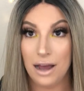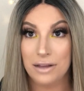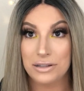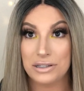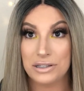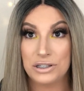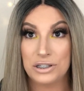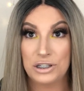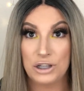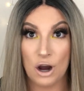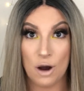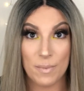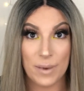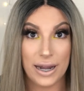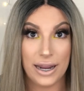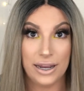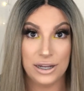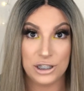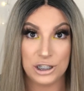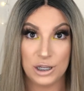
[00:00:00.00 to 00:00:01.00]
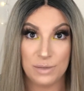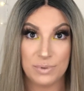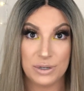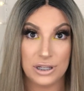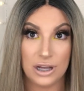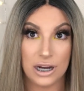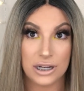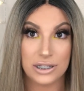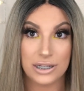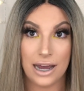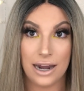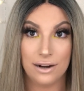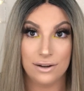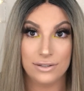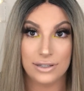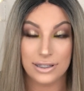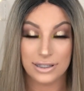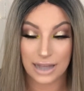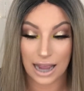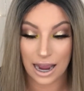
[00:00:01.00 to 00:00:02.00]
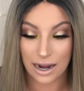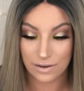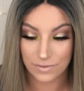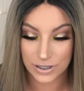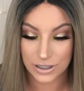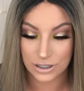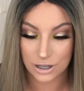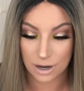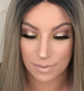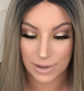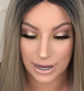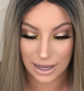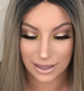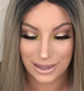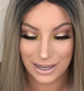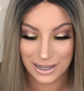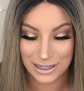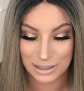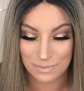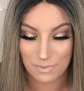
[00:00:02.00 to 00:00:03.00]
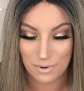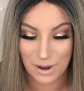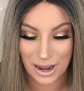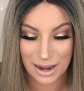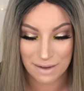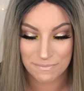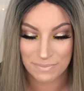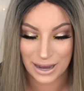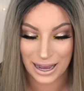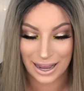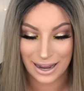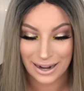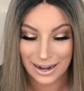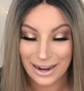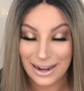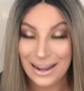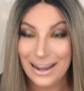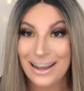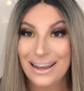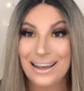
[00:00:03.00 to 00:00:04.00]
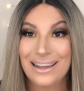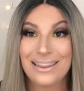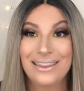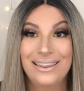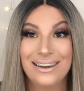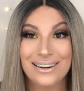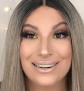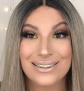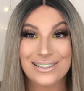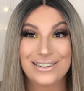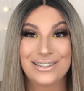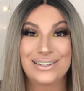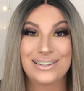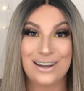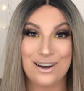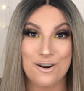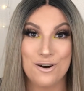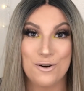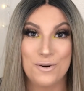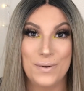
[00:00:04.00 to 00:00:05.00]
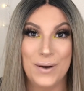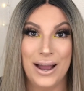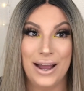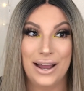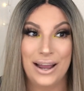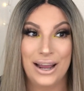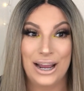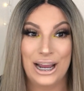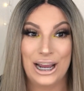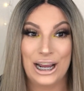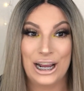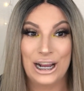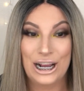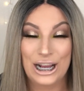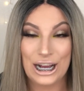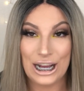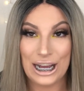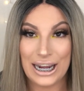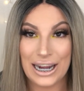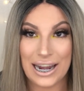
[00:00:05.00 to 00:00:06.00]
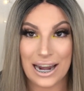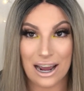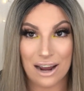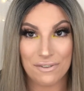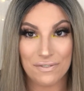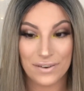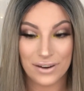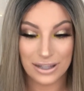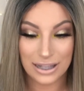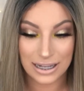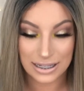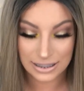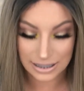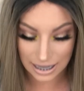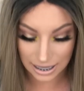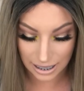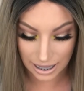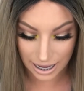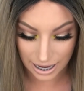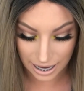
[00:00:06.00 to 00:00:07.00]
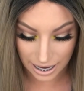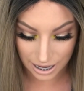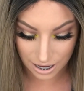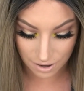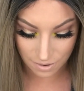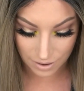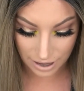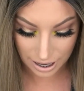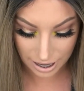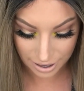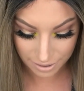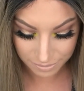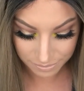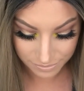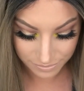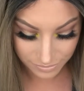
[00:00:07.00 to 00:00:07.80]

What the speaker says: so many Super Shock shadows. It's kind of disturbing at this point, but they're so good and effortless that like I don't care.